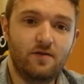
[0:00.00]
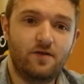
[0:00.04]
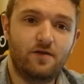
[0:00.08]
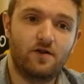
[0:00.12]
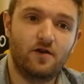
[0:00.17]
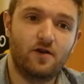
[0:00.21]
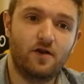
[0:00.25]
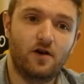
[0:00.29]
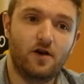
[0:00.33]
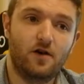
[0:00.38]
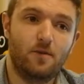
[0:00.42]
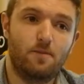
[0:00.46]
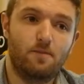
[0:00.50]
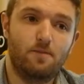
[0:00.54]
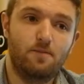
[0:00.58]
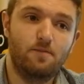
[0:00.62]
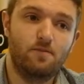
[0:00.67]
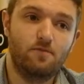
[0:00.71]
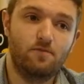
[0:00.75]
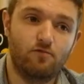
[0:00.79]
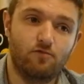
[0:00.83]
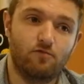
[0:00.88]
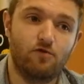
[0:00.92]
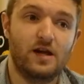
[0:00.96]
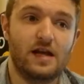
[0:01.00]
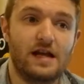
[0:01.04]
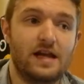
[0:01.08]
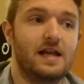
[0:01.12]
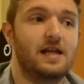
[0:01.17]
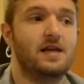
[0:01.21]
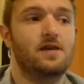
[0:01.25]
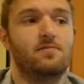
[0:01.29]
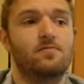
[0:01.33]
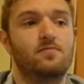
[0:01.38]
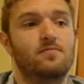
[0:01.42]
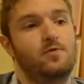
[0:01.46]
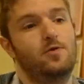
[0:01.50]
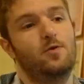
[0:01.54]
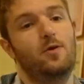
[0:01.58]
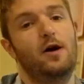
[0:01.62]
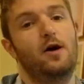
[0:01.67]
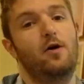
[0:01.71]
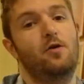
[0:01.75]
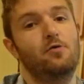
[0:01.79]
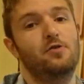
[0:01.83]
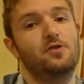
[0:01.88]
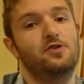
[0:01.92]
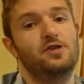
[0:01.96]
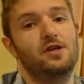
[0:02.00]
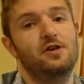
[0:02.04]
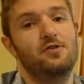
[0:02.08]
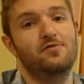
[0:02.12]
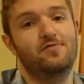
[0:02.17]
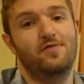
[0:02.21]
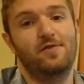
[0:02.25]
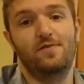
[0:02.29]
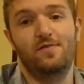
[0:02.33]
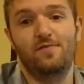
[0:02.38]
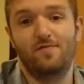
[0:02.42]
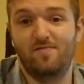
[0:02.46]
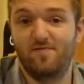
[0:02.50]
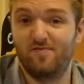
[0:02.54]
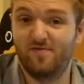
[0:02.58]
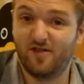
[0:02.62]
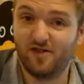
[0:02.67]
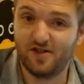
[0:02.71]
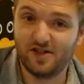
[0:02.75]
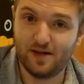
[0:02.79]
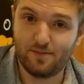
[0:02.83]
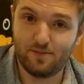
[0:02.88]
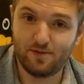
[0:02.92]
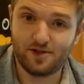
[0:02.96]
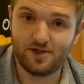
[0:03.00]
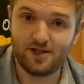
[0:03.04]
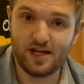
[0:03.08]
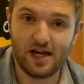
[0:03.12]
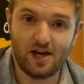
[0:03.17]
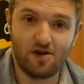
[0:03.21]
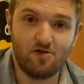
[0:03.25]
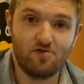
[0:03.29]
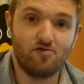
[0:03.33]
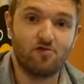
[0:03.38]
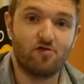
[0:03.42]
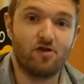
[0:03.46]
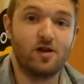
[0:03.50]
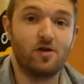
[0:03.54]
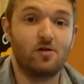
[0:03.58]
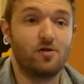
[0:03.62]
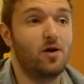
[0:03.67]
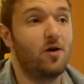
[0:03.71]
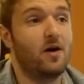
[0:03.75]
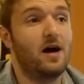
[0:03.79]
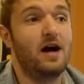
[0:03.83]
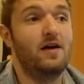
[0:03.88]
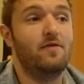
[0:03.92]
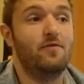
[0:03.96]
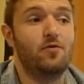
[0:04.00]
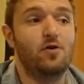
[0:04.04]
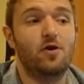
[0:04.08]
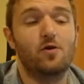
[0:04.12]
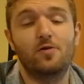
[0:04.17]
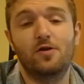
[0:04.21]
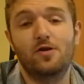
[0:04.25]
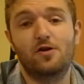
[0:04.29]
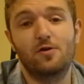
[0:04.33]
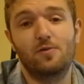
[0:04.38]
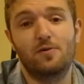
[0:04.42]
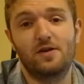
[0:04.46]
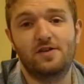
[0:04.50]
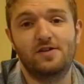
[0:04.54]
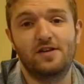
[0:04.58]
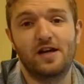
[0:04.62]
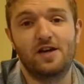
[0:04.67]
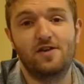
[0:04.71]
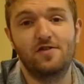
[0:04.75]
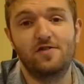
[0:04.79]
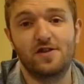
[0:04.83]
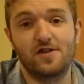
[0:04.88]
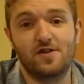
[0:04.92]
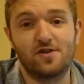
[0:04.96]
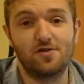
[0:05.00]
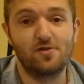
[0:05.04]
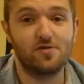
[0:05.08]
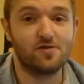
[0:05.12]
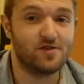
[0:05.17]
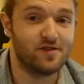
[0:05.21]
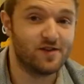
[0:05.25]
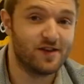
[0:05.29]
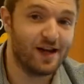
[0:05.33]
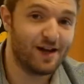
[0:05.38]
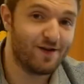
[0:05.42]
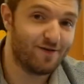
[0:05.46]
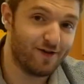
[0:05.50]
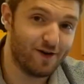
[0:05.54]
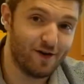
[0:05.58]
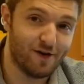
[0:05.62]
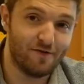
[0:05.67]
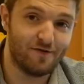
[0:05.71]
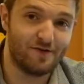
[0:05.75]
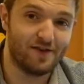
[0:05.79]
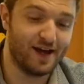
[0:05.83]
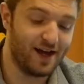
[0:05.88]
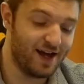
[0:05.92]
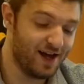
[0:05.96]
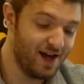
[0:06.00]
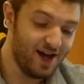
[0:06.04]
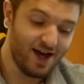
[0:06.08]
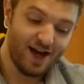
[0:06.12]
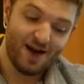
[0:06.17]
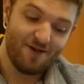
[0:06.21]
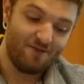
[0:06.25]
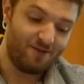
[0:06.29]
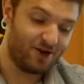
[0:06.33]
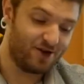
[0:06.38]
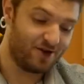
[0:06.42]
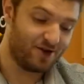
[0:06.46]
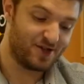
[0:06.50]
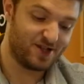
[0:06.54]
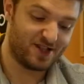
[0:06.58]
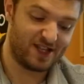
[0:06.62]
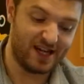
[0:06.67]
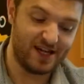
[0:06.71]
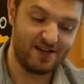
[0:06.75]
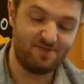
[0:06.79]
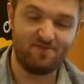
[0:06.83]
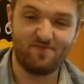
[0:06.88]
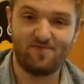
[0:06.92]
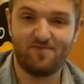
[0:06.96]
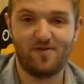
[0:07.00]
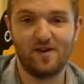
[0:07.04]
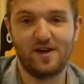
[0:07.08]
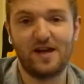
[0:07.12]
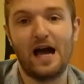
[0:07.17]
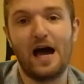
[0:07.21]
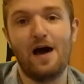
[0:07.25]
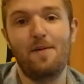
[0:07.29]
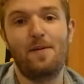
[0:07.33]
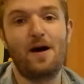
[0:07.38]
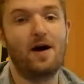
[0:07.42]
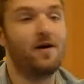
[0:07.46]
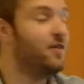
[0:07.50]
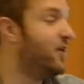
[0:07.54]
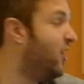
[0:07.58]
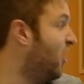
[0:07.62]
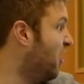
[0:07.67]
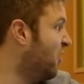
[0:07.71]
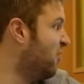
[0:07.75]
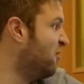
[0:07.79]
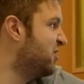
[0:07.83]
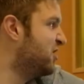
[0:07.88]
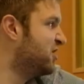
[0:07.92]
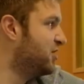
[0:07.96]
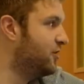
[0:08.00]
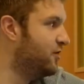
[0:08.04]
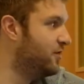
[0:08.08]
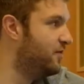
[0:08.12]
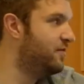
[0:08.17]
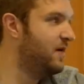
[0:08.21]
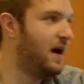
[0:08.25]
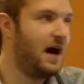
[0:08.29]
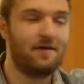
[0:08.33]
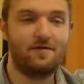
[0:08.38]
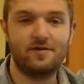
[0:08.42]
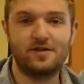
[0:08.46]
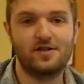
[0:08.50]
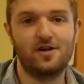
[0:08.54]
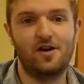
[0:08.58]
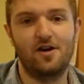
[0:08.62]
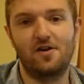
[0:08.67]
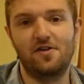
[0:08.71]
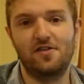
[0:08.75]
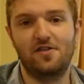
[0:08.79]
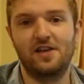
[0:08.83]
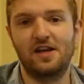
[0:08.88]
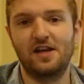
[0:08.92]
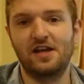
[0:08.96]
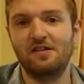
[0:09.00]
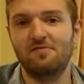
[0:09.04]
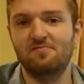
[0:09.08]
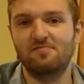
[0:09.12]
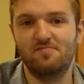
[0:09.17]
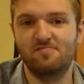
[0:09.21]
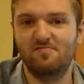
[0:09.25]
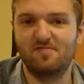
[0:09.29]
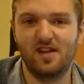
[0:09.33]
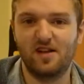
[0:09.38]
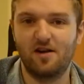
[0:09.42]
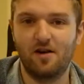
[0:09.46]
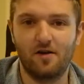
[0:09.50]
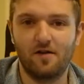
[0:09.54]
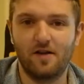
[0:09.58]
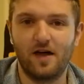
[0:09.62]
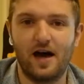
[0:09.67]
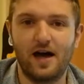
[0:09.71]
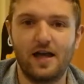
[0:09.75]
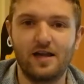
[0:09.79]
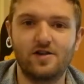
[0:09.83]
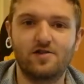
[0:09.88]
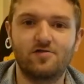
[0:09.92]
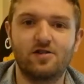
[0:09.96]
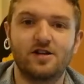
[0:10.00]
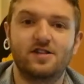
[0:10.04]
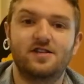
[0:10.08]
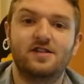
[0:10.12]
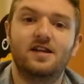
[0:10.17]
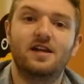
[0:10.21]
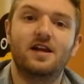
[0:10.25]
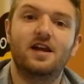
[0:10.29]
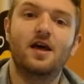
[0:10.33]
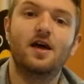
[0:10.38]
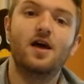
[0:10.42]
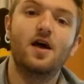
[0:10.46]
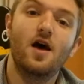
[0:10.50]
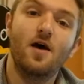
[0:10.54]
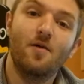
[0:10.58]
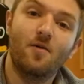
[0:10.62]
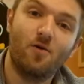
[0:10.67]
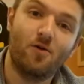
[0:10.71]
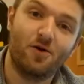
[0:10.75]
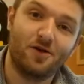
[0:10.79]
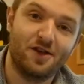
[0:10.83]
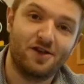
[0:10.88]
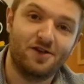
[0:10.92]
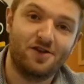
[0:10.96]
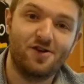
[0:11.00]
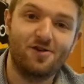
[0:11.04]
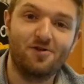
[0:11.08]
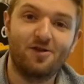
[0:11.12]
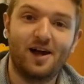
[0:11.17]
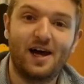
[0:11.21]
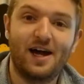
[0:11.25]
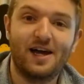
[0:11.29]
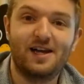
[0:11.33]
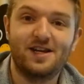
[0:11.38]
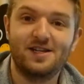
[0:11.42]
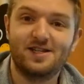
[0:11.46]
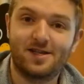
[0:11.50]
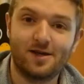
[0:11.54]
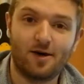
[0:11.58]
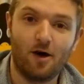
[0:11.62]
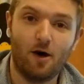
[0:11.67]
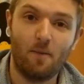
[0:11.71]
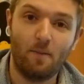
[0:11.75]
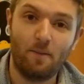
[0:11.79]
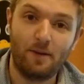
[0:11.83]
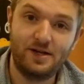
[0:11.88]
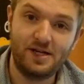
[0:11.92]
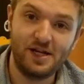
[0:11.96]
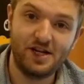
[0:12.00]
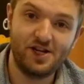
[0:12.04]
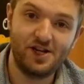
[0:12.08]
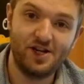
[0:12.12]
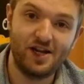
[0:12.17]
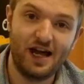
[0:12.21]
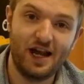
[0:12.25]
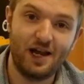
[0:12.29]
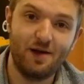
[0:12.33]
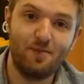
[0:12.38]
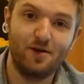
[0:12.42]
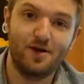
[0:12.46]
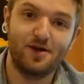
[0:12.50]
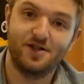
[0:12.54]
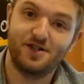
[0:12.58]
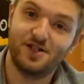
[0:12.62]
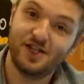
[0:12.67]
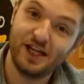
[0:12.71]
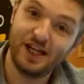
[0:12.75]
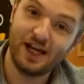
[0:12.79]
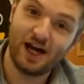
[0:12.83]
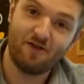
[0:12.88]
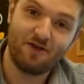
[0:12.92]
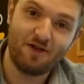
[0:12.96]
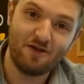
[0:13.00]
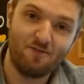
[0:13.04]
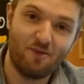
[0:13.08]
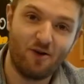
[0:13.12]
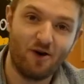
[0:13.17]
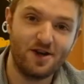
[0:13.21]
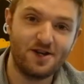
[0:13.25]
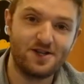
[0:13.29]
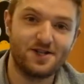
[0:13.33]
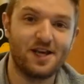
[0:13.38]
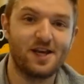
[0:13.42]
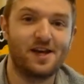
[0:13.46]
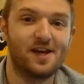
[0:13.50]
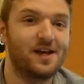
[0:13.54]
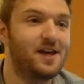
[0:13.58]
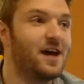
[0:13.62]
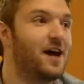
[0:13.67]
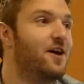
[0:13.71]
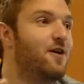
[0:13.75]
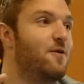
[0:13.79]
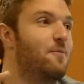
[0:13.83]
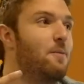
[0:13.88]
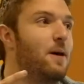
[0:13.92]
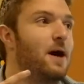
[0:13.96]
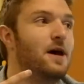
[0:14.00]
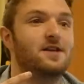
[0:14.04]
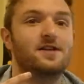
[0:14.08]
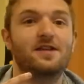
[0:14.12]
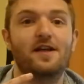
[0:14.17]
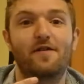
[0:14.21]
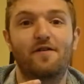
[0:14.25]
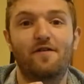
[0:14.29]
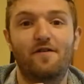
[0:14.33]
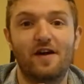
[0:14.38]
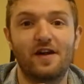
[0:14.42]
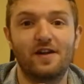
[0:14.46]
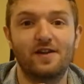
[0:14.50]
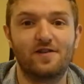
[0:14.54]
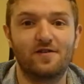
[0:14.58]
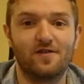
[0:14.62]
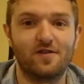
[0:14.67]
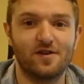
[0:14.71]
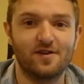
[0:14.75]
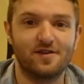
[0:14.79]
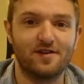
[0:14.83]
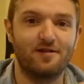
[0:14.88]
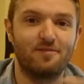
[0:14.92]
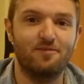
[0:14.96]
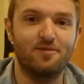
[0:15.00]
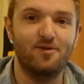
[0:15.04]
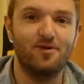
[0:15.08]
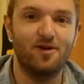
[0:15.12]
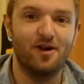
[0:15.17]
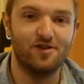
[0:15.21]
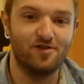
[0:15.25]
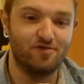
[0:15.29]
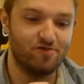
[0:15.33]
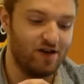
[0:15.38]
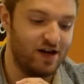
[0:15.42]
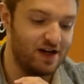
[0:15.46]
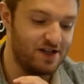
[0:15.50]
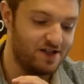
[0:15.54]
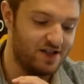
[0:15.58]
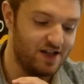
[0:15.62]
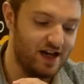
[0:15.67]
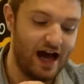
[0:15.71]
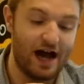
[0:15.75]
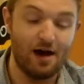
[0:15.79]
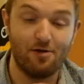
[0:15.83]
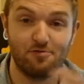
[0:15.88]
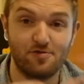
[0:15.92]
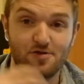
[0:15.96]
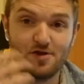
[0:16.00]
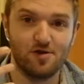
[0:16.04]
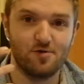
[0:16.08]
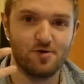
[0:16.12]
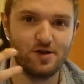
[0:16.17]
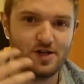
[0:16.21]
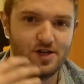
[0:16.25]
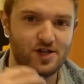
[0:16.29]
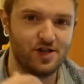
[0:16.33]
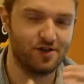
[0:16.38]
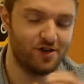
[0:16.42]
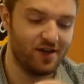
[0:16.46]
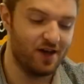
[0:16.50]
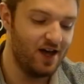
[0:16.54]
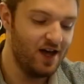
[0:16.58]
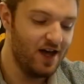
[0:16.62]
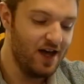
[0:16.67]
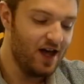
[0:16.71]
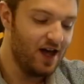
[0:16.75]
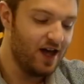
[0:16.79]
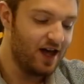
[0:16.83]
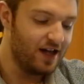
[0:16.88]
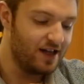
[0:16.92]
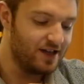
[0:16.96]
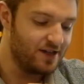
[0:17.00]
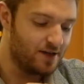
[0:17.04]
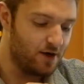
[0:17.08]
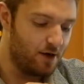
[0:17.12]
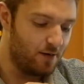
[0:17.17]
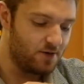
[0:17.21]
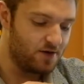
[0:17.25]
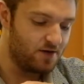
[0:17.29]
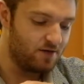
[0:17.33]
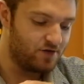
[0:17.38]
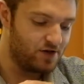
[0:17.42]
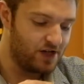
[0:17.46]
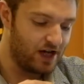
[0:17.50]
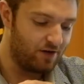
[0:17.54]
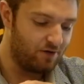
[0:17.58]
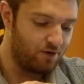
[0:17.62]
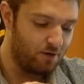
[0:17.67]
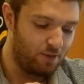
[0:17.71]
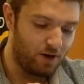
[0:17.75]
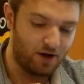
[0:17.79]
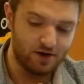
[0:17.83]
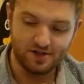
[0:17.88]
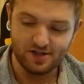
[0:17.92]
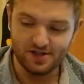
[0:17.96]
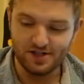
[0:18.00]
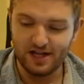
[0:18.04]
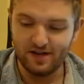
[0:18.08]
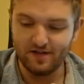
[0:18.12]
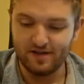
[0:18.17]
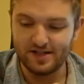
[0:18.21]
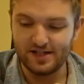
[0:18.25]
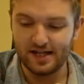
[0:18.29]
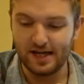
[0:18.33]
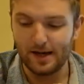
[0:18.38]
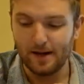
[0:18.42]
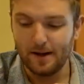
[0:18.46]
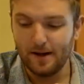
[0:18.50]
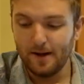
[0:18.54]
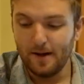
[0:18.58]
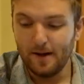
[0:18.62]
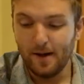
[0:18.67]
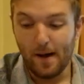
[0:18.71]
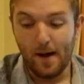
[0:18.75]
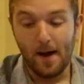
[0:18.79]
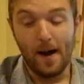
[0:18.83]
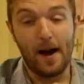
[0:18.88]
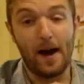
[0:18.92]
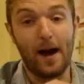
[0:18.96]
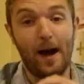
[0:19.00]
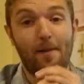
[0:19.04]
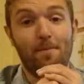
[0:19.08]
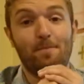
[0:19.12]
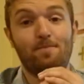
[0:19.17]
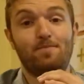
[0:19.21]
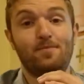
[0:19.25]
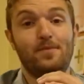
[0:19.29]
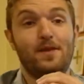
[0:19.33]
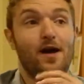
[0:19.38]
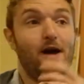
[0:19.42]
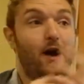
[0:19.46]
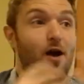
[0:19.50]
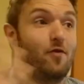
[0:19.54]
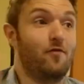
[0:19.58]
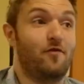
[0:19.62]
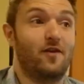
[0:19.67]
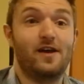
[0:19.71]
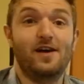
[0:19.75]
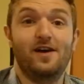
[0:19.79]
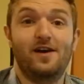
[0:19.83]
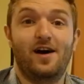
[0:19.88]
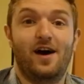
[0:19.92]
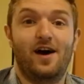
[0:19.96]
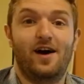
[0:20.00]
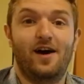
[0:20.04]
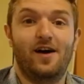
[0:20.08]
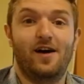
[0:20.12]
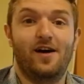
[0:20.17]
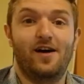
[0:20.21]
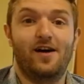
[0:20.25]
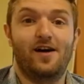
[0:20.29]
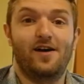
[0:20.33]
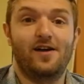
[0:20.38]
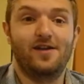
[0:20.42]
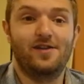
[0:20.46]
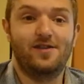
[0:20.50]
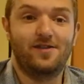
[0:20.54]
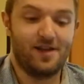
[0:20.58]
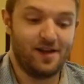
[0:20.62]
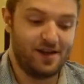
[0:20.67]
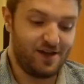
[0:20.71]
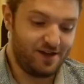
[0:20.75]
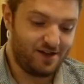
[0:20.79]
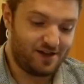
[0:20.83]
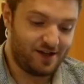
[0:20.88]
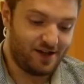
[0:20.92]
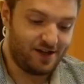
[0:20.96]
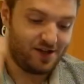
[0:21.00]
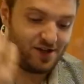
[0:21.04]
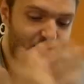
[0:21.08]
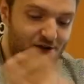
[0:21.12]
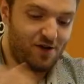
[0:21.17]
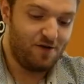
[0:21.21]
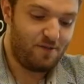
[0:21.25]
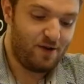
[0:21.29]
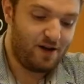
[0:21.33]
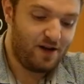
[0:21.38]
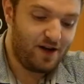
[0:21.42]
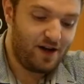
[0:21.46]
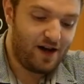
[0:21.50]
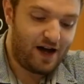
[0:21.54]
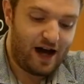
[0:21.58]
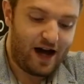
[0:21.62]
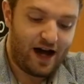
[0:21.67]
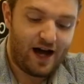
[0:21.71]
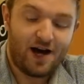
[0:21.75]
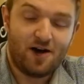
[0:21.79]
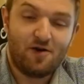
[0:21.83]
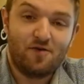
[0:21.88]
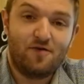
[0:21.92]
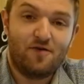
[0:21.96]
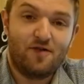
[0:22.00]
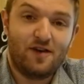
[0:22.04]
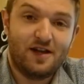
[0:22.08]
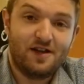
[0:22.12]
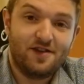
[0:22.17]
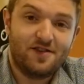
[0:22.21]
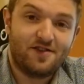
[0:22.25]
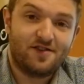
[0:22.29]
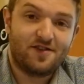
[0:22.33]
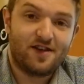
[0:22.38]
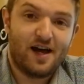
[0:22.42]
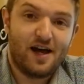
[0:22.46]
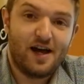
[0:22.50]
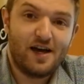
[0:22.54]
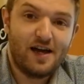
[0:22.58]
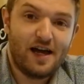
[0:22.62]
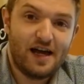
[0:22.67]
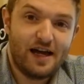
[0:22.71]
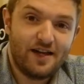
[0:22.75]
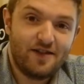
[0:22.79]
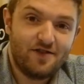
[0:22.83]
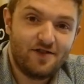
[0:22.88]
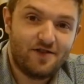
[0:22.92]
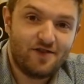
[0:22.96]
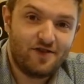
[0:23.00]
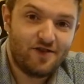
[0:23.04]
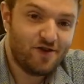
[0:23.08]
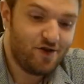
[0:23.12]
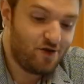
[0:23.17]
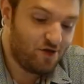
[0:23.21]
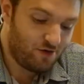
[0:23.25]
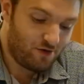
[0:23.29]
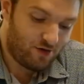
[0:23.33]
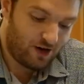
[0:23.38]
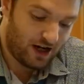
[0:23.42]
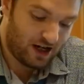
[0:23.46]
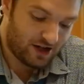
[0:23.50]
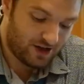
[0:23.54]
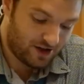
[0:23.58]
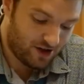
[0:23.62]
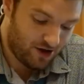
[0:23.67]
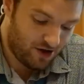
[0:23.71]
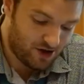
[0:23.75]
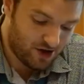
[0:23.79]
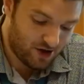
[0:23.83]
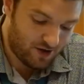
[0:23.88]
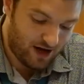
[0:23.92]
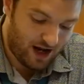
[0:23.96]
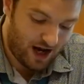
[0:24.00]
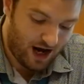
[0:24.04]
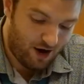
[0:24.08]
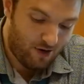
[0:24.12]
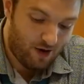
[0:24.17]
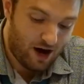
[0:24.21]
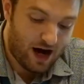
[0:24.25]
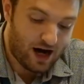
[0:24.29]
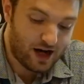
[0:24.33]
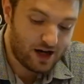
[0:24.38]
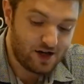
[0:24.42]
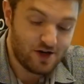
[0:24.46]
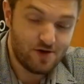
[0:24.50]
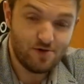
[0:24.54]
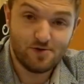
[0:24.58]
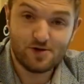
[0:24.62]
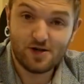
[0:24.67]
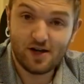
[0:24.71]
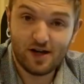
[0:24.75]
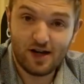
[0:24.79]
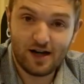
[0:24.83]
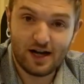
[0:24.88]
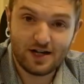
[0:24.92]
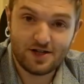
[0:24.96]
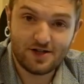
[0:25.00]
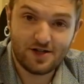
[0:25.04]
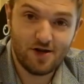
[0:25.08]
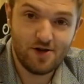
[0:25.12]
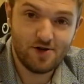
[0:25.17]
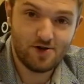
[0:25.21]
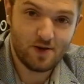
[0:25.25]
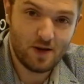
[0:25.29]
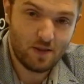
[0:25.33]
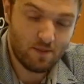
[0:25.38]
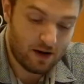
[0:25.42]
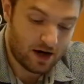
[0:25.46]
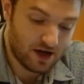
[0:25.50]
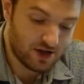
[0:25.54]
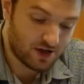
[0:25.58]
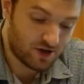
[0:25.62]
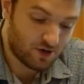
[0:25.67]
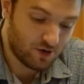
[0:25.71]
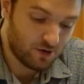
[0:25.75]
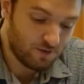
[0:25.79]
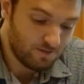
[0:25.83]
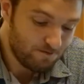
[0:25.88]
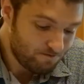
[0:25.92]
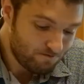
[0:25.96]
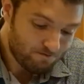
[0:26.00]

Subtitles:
for really quite older children, for example secondary, although I have worked with a couple of secondary schools and they've loved it because they forget about the whole sort of avatar thing, they're not that interested in it. But what they do like is the competition element, seeing how many points they can get compared to their friends, for example, and trying to outdo each other in terms of general positivity. Hopefully I think this should have been a helpful insight into Class Dojo and how I use Class Dojo in my school.